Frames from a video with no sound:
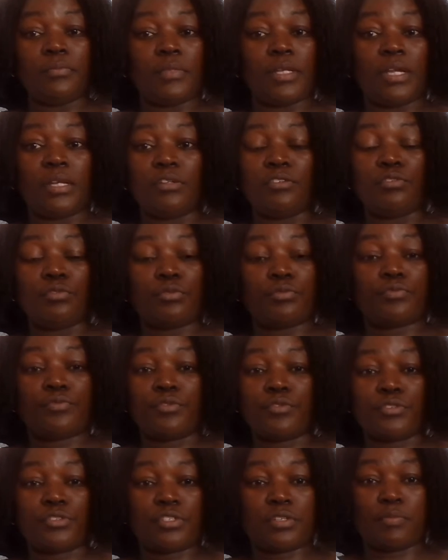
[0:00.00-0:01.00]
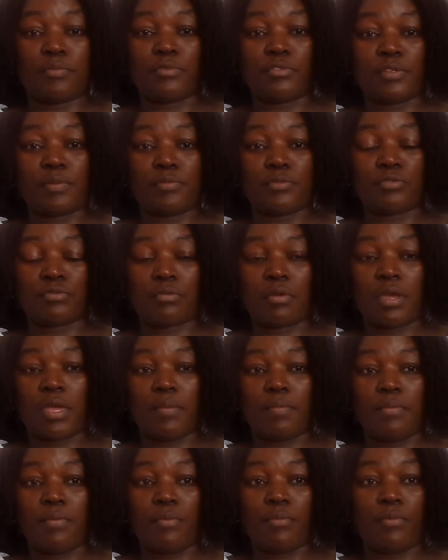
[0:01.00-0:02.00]
And don't force them to
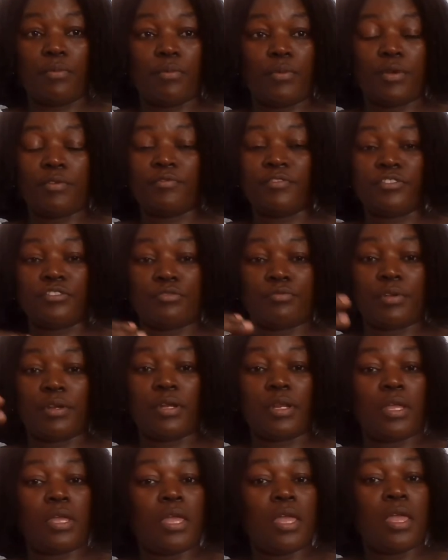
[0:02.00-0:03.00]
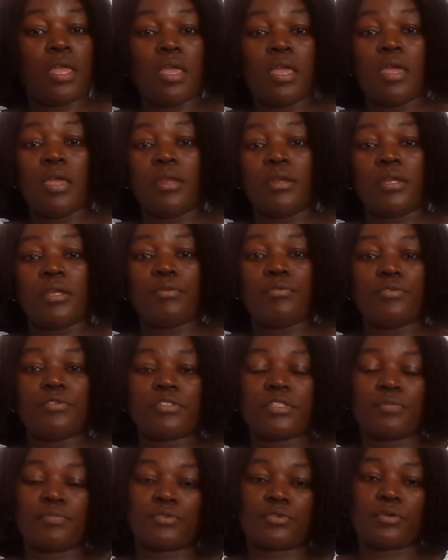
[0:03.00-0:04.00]
subscribe. Whoever is ready, they will
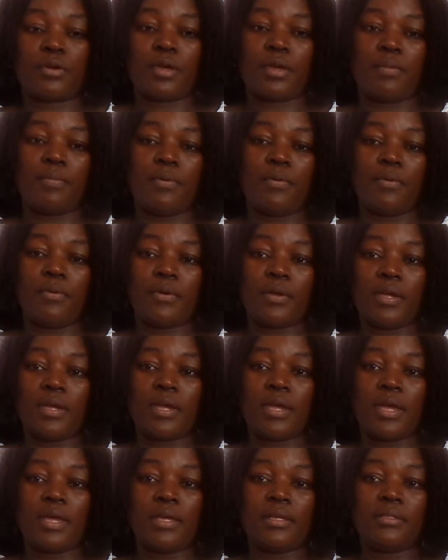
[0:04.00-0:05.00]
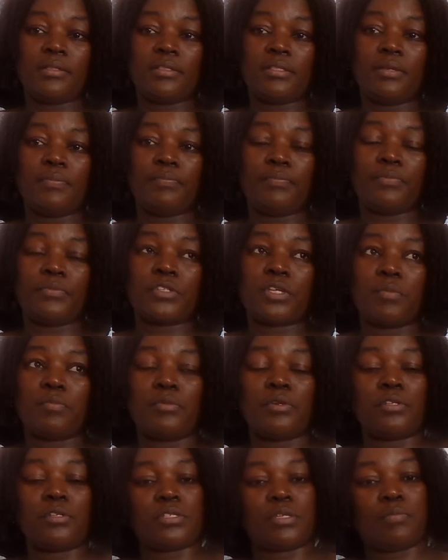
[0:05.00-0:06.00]
subscribe. Okay, guys?
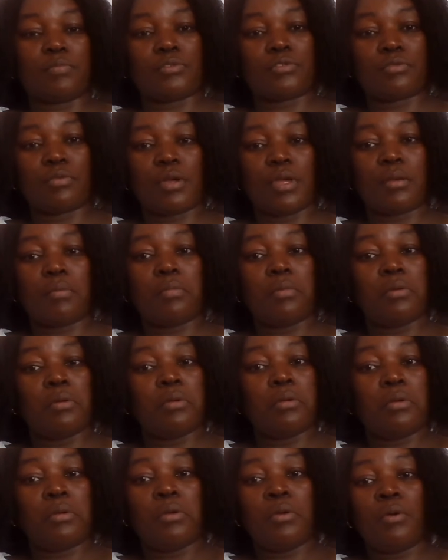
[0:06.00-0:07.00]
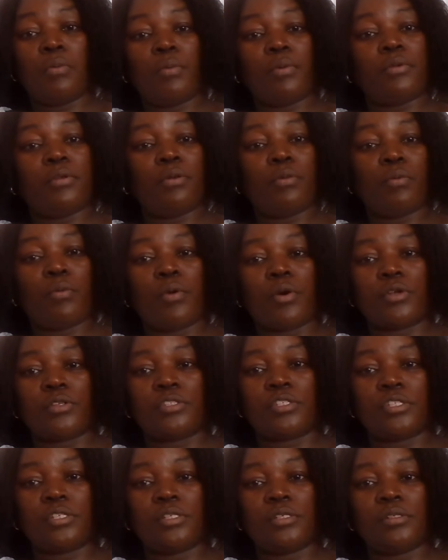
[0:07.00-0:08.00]
Someday subscribe when you
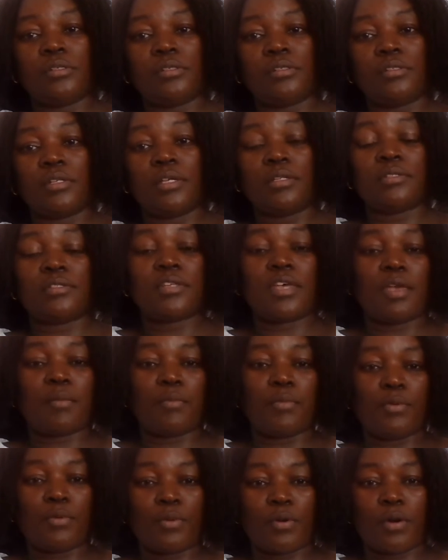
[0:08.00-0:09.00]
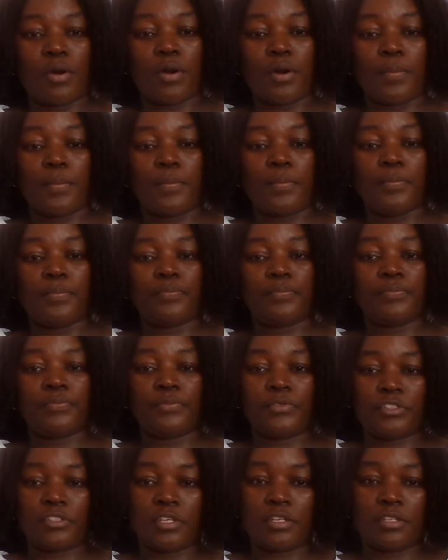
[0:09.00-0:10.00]
want, and time will come.
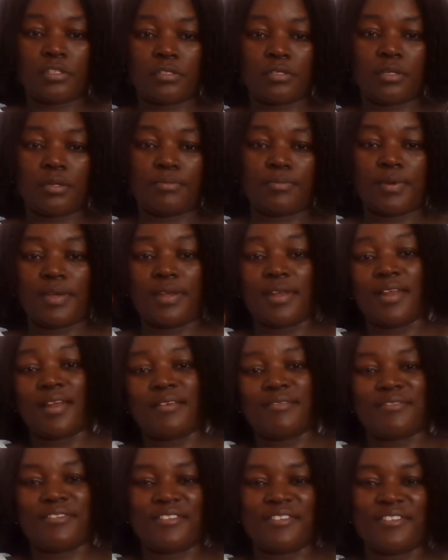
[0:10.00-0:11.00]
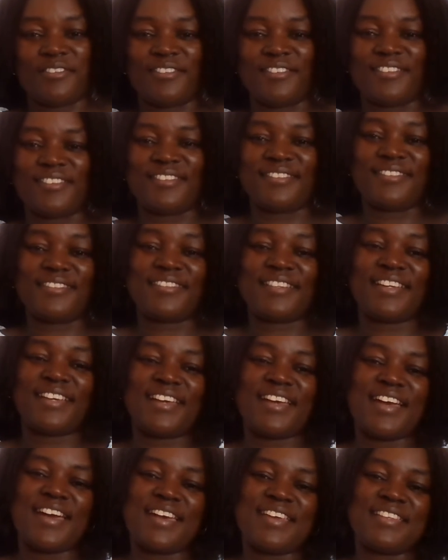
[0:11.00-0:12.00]
Stay safe, and I love you all. Okay,
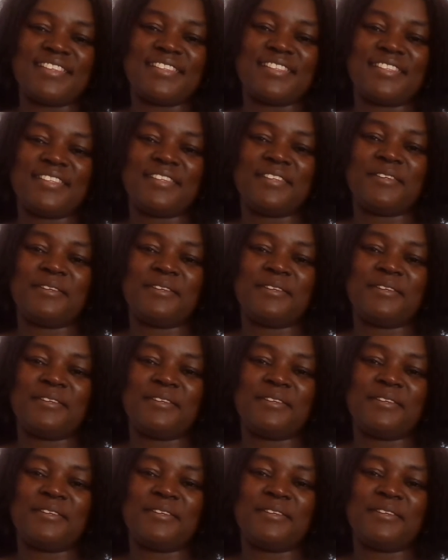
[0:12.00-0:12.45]
guys.